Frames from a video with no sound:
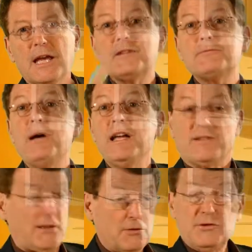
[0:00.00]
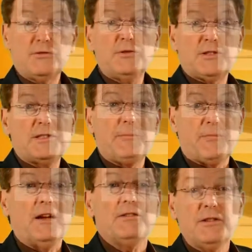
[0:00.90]
And it's amazing, because of course it's
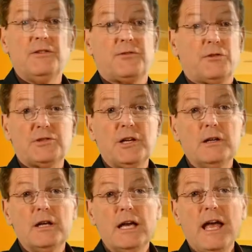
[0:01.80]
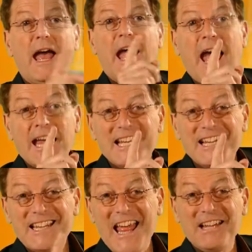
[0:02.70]
up there, it's in the future. And
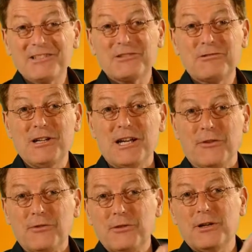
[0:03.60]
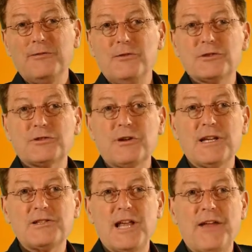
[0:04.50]
in that screen, 3 or 4
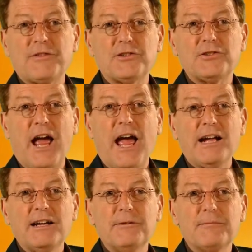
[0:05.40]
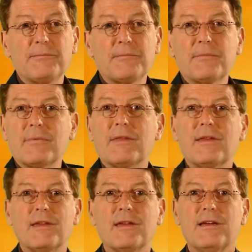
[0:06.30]
screens down the track,
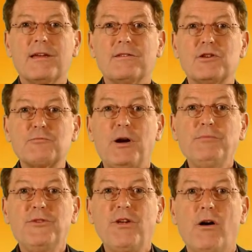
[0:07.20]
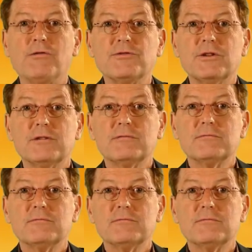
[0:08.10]
this problem's solved.